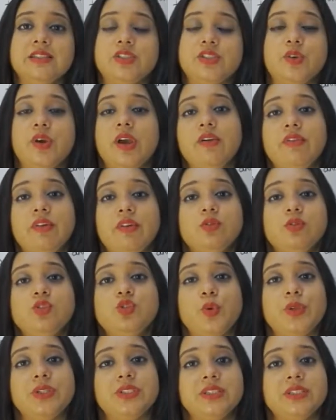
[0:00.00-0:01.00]
you have around
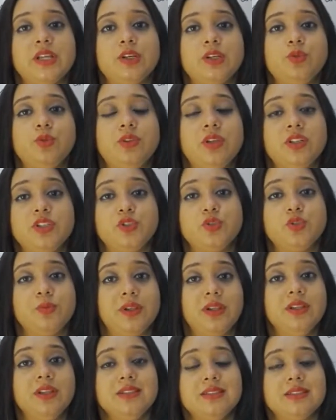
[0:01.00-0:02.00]
29 to 32
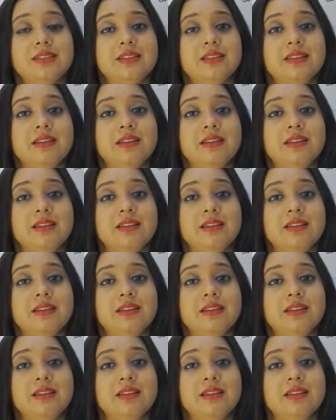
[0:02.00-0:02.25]
minutes.